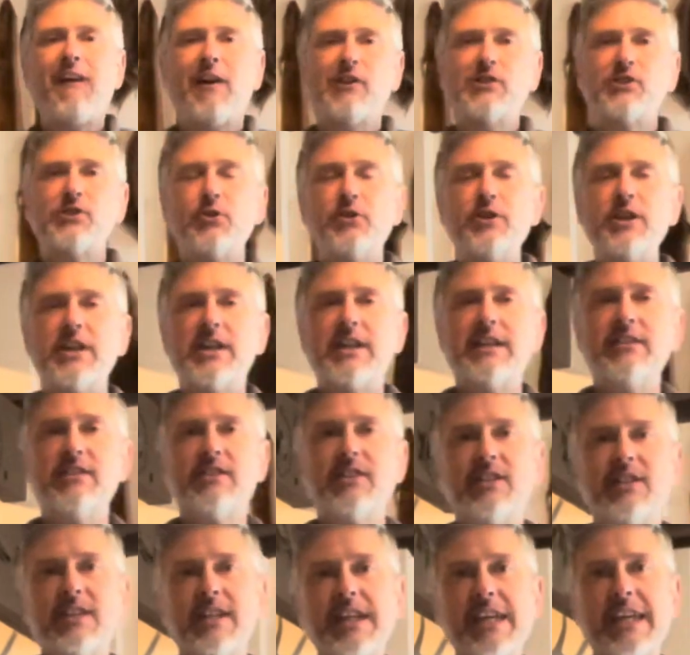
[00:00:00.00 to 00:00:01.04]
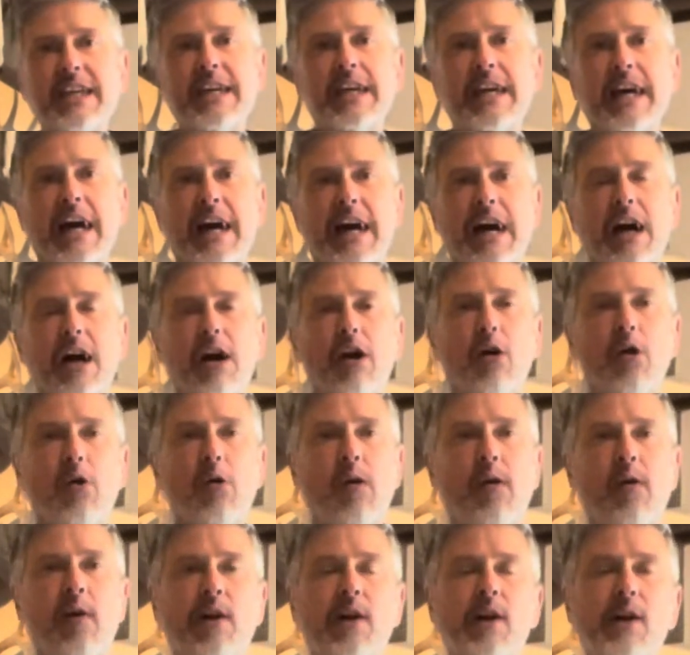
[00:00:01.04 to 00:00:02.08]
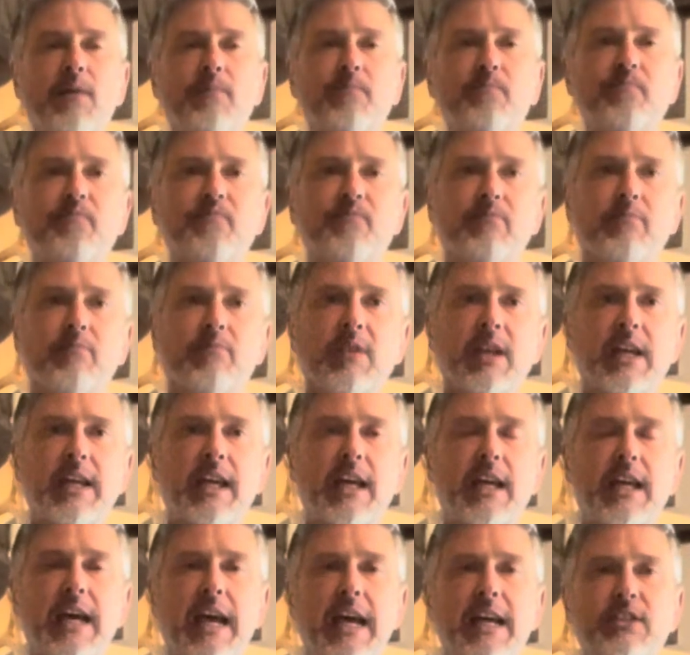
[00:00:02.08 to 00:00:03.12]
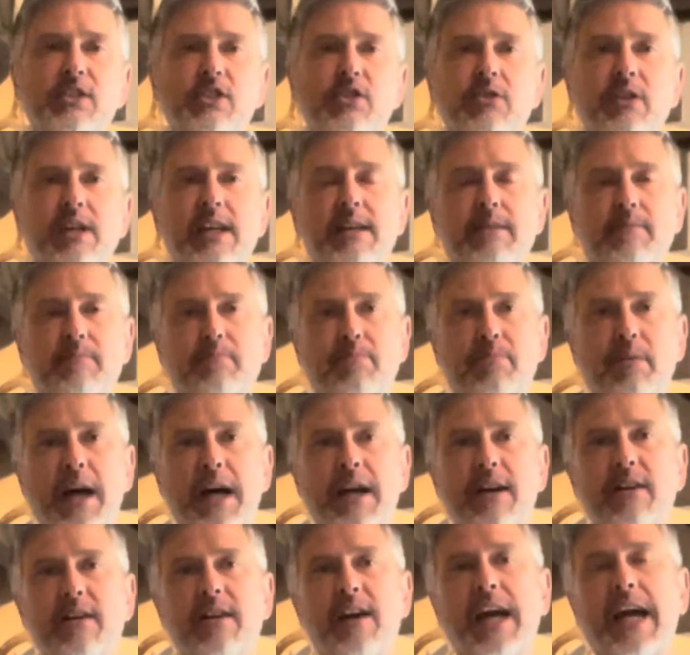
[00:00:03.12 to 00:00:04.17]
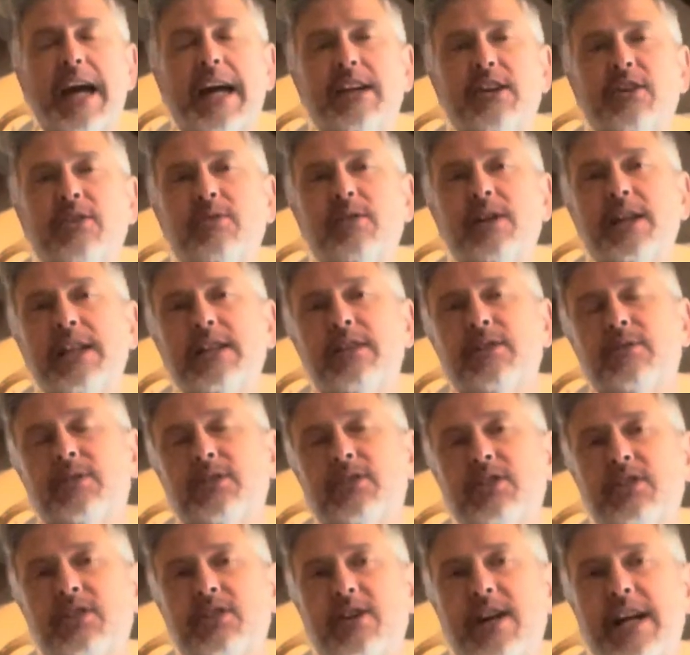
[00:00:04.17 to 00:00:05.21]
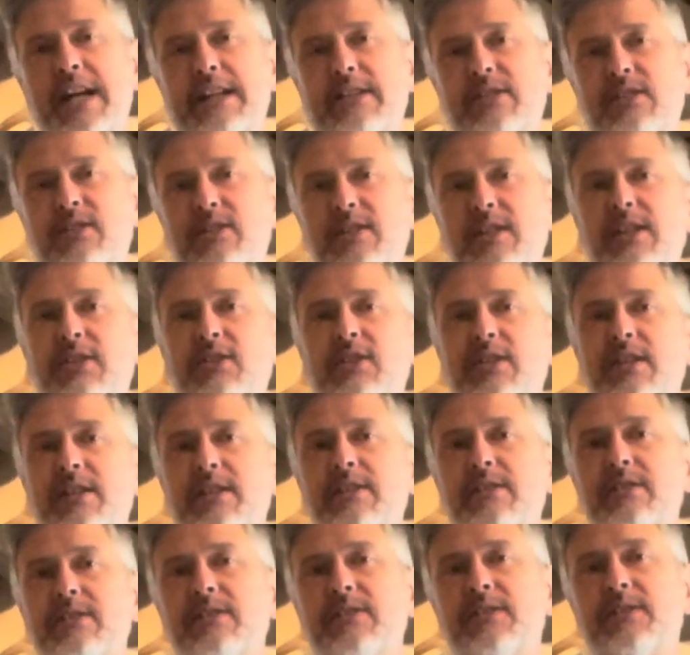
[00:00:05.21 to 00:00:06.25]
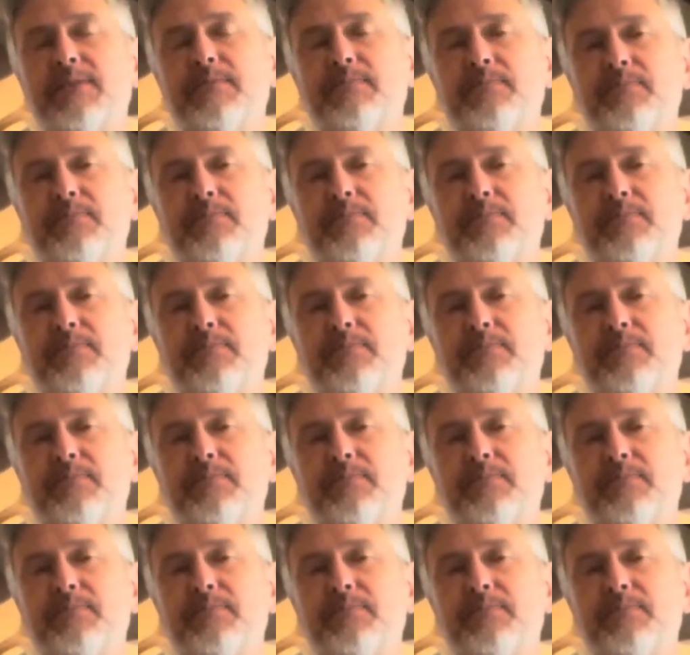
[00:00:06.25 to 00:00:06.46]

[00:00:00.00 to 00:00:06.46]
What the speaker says: So you can see how, as you get better at doing those transitions,